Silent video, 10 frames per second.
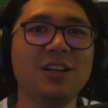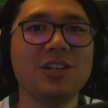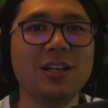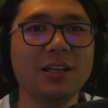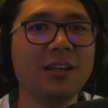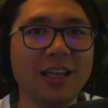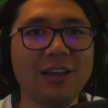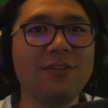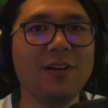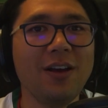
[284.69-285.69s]
Essentially,
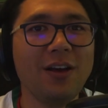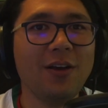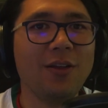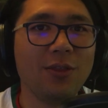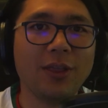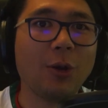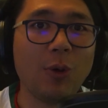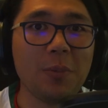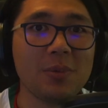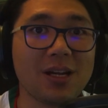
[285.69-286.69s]
if
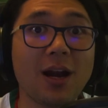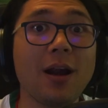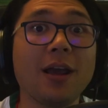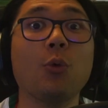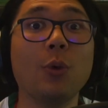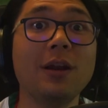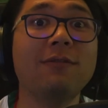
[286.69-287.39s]
the creams are like